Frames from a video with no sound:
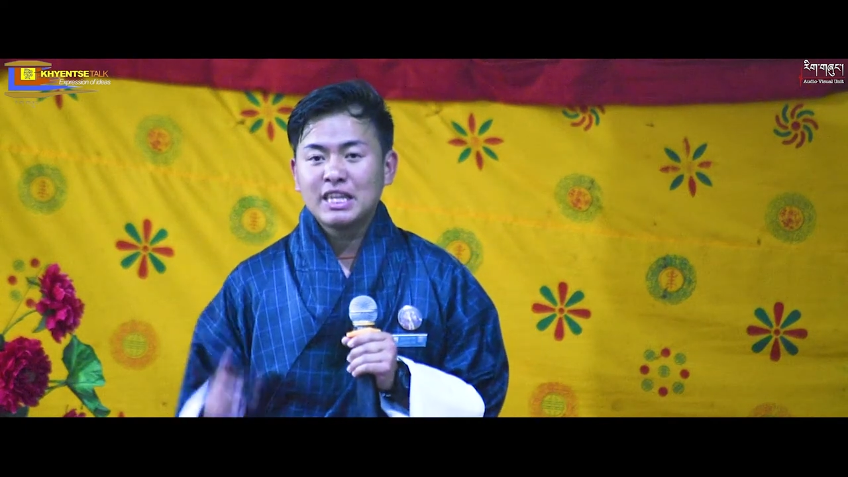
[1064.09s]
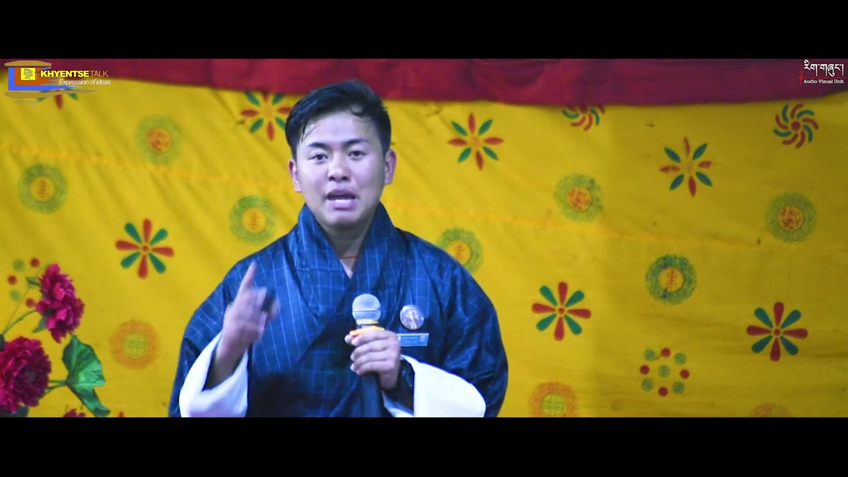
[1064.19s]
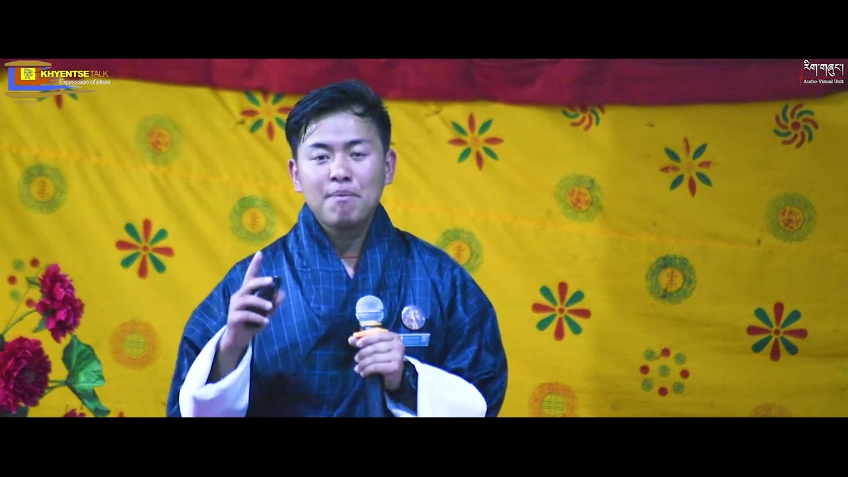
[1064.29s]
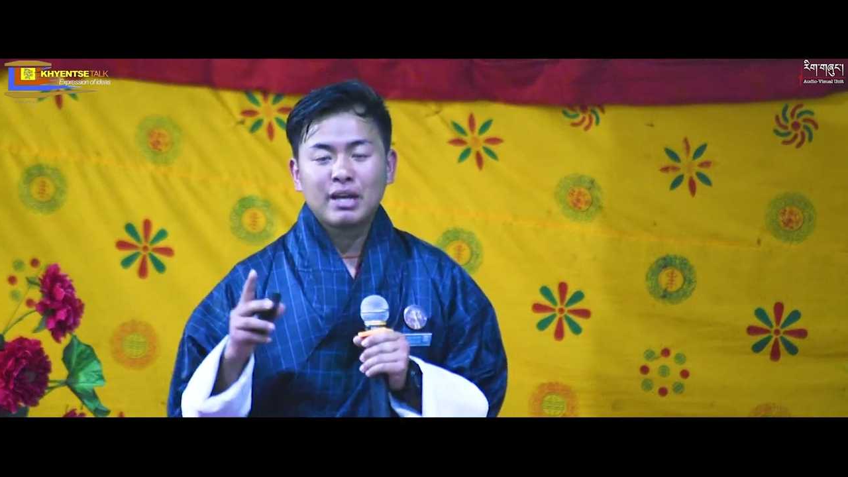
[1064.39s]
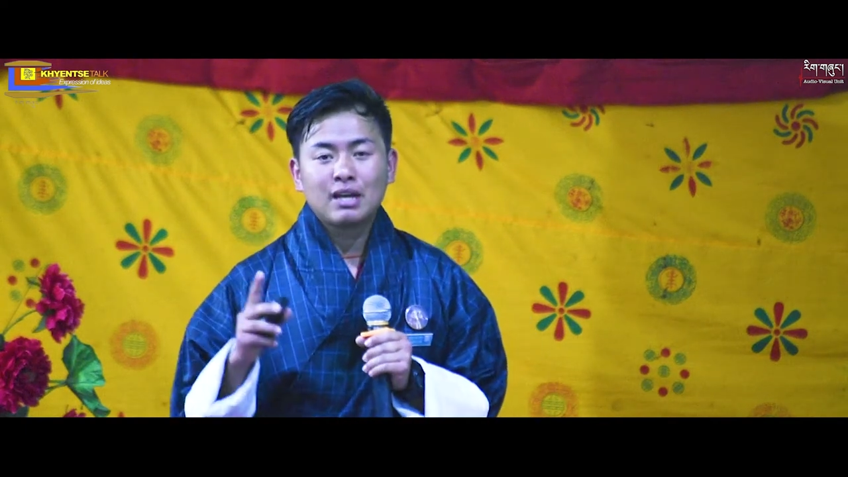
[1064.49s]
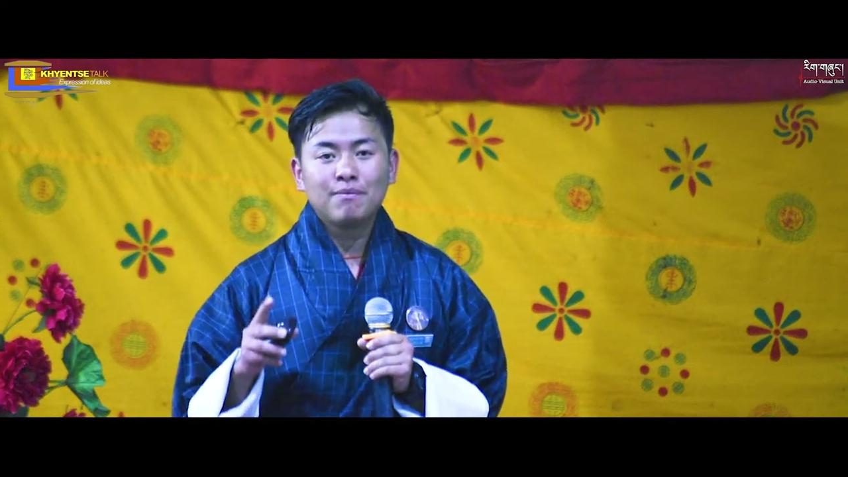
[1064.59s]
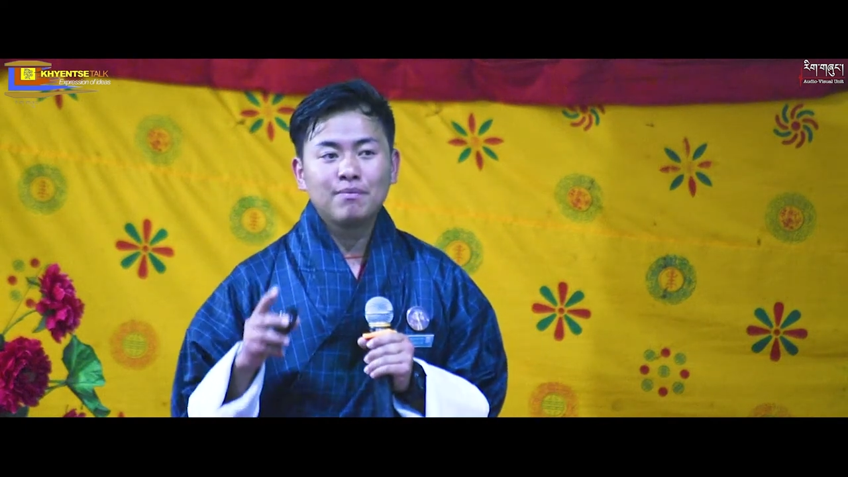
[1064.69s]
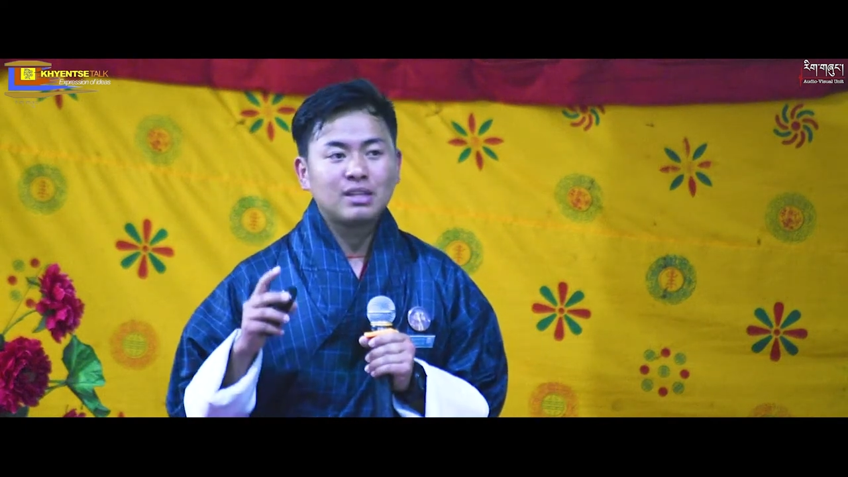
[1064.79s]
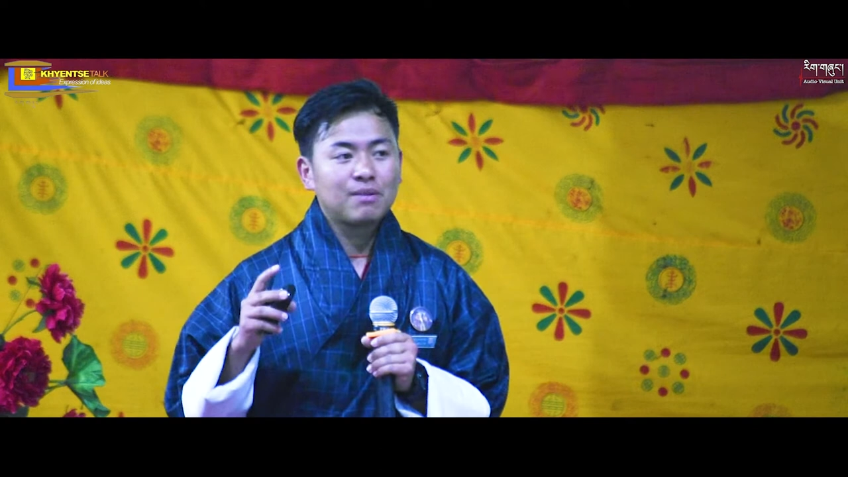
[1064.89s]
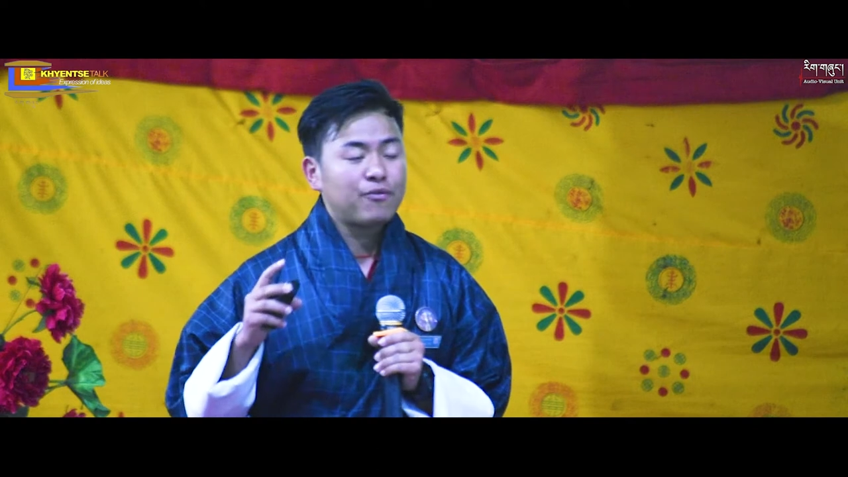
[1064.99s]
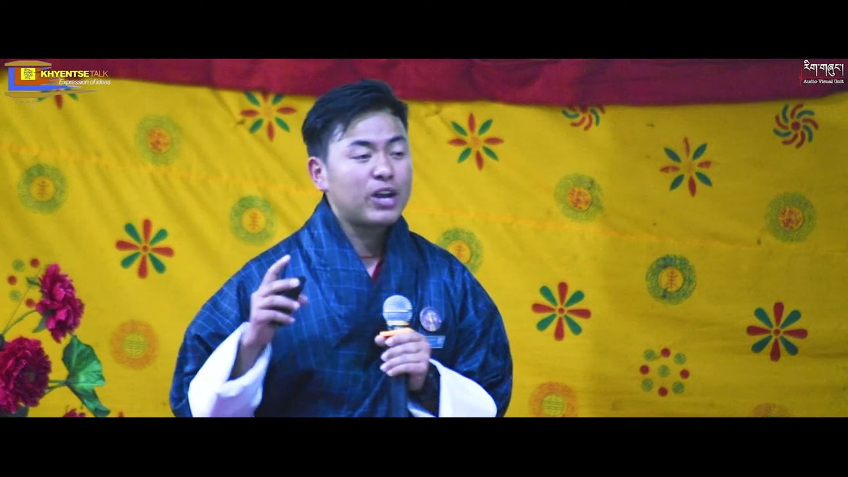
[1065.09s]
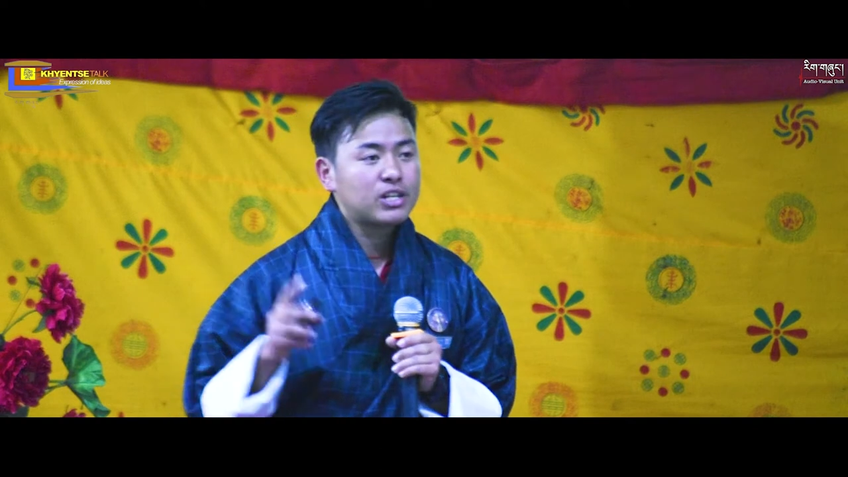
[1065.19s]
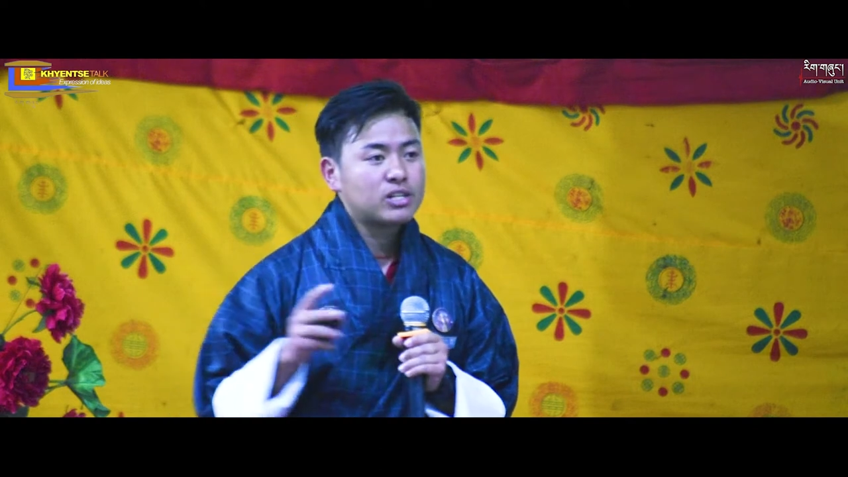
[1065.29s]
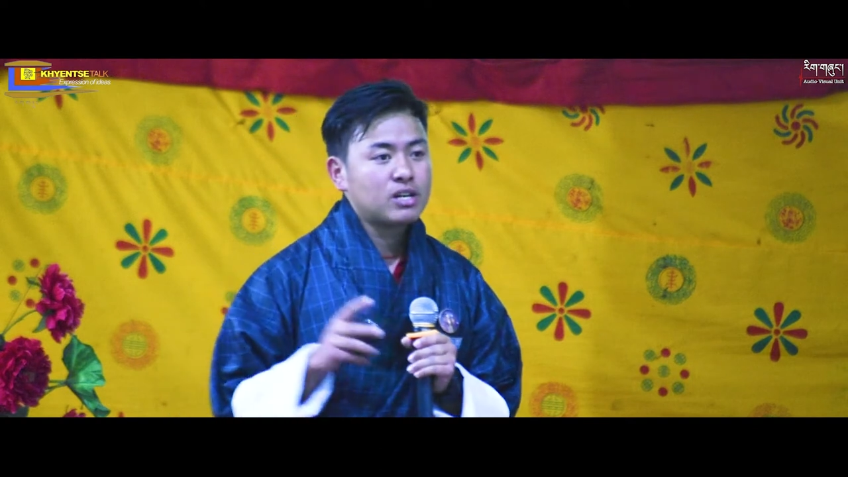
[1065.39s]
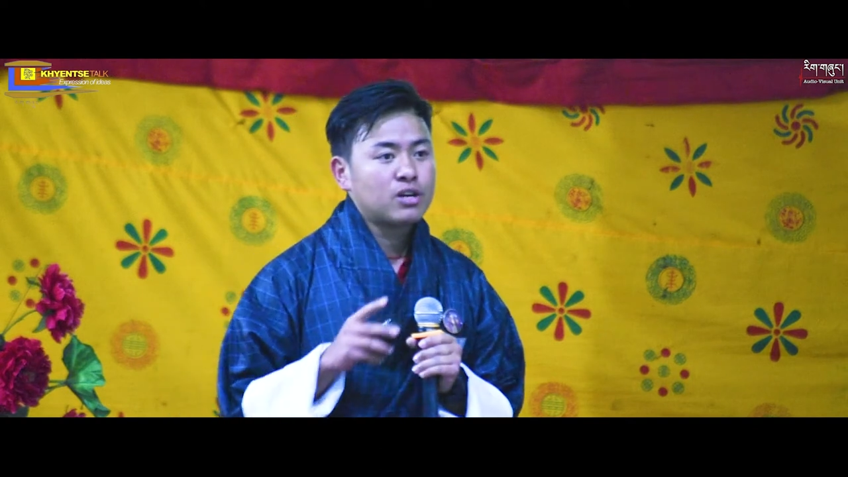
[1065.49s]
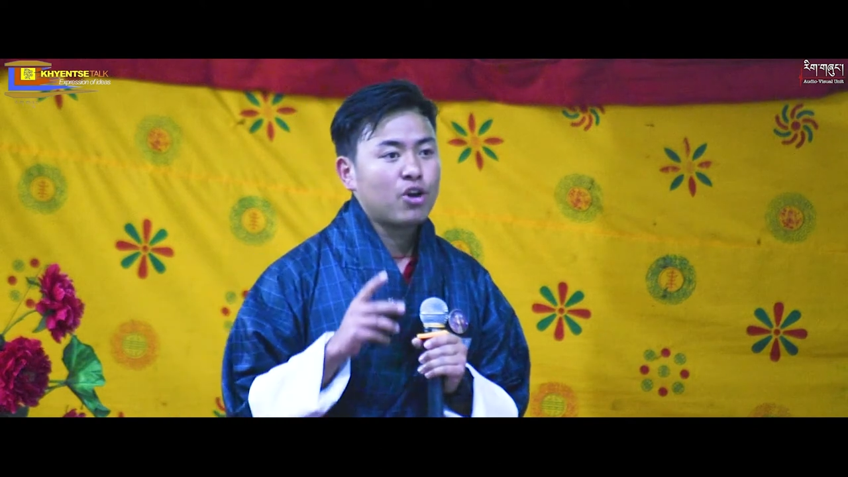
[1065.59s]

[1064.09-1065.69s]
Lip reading: they become the victor,